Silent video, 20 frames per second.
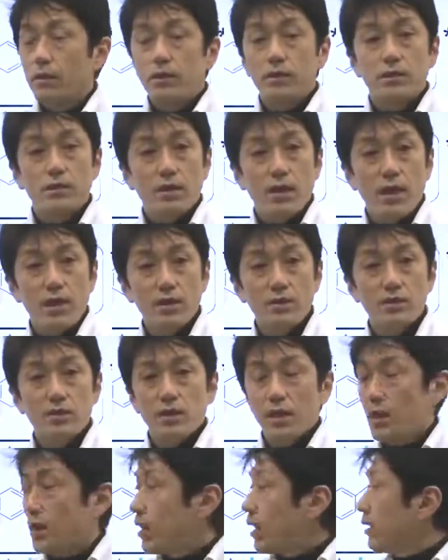It
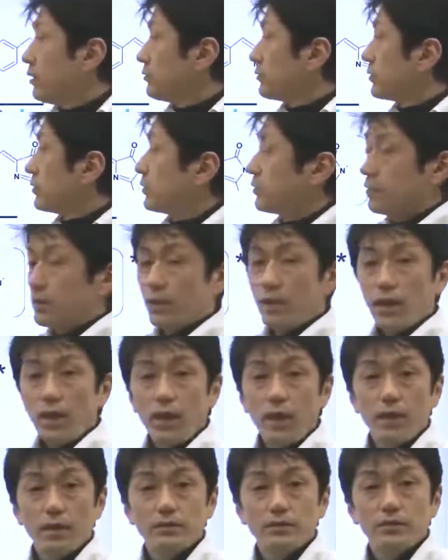turns out
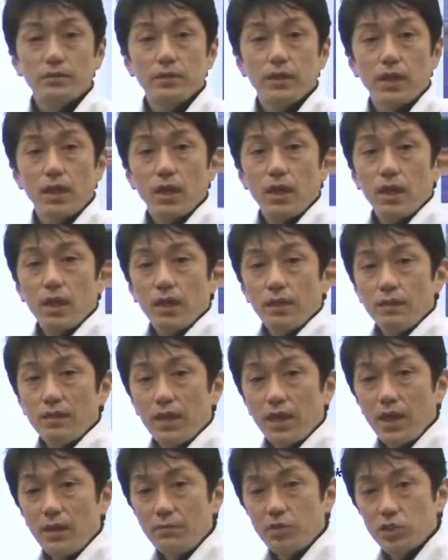that
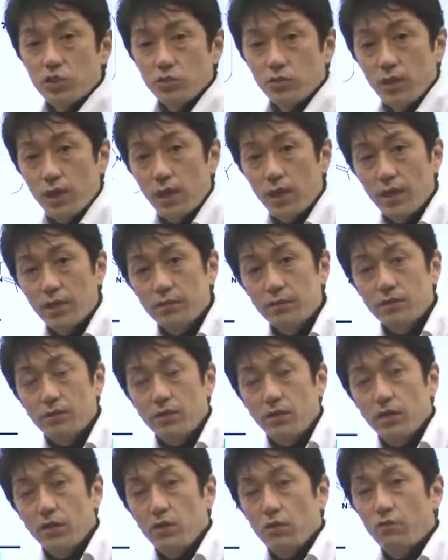the emission at
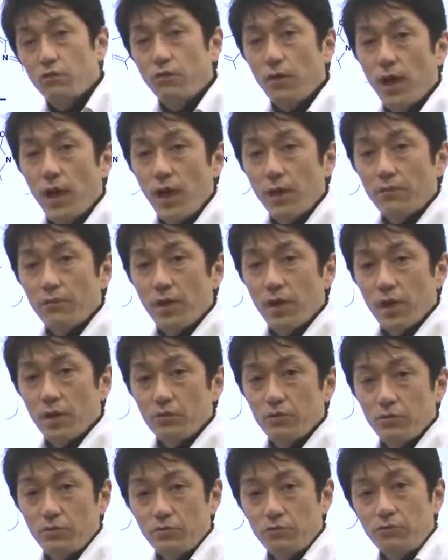
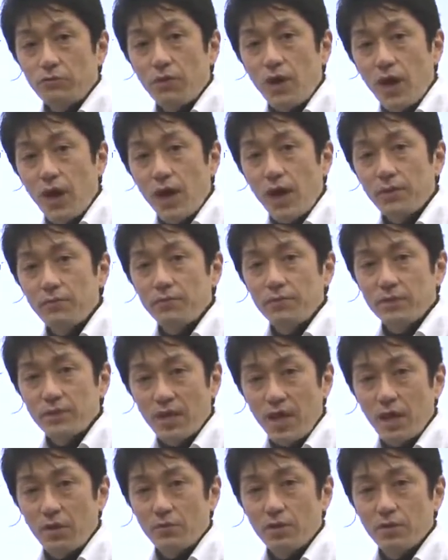505
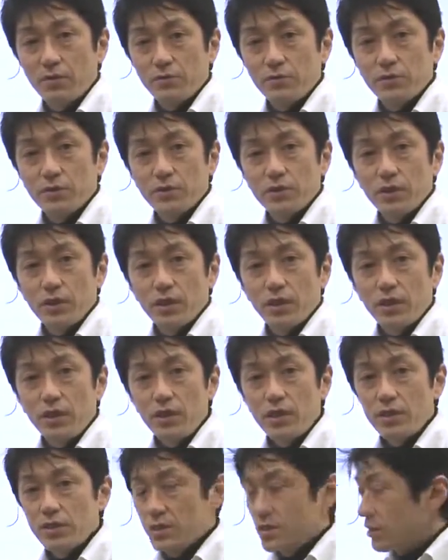nanometers
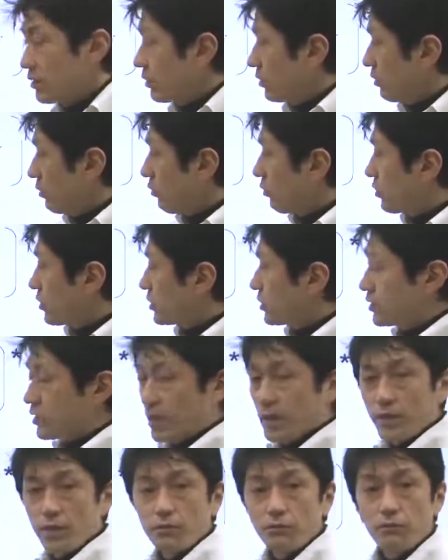is
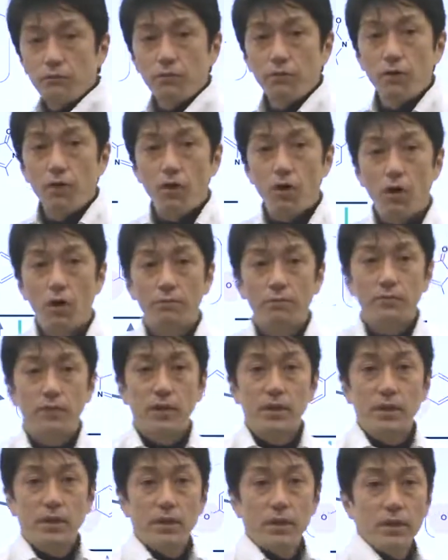originated from
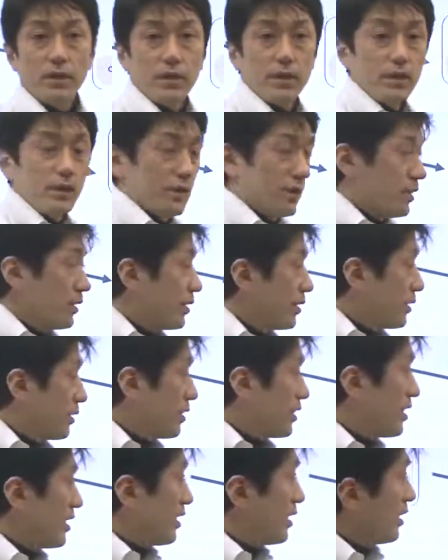
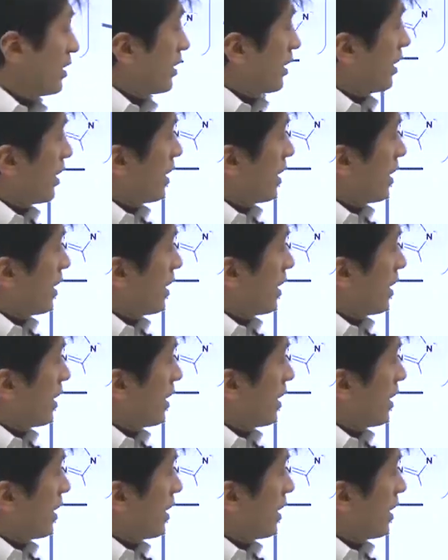the